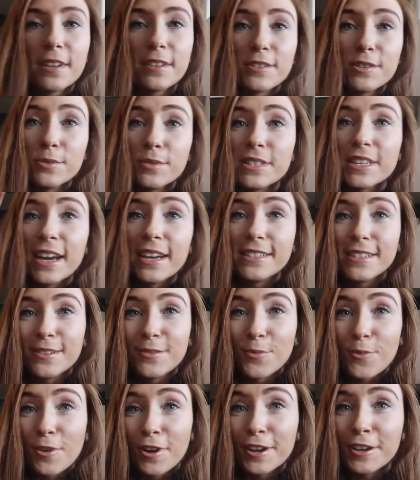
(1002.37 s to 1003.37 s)
Don't say I
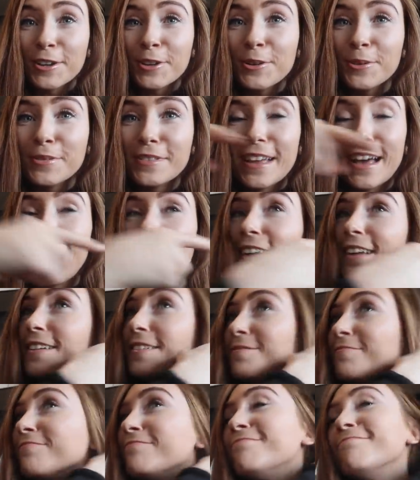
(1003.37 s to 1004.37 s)
didn't warn you
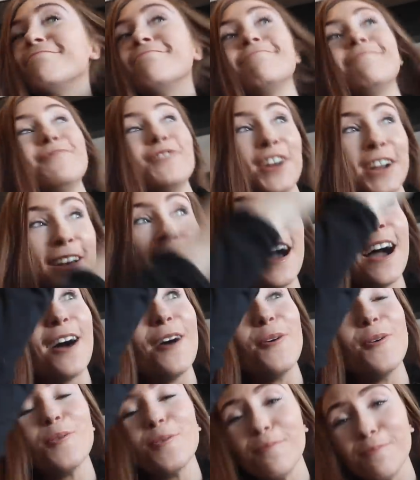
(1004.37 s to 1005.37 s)
that right
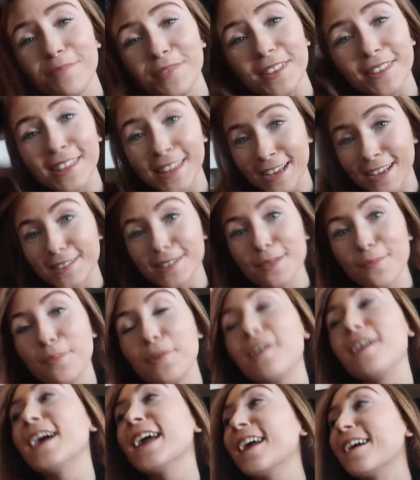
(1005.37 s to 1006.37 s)
now the things I'm
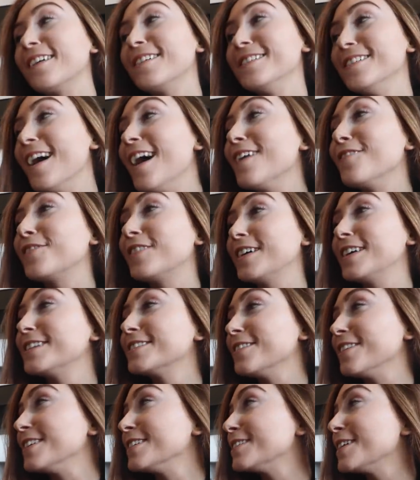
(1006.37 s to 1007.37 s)
buying are not very
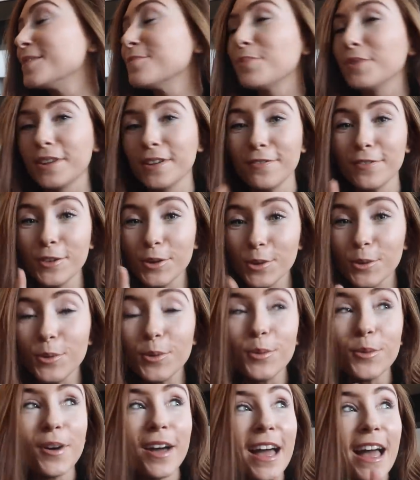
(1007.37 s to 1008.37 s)
exciting, but if
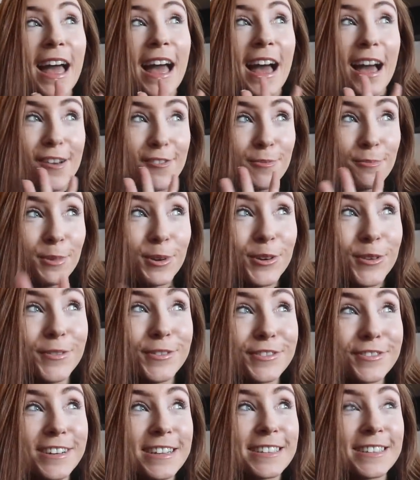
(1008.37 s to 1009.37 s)
you have
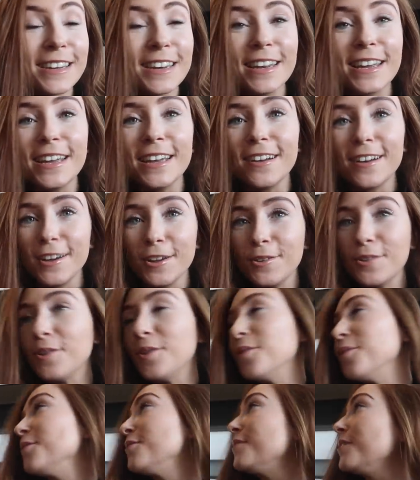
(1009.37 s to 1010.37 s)
moved recently, or you
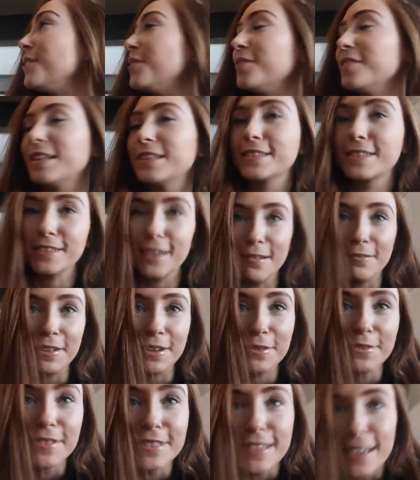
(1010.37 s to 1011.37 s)
know, oh, it's
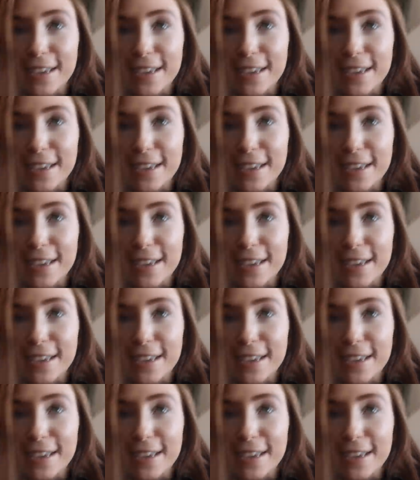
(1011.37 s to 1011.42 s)
Tommy, one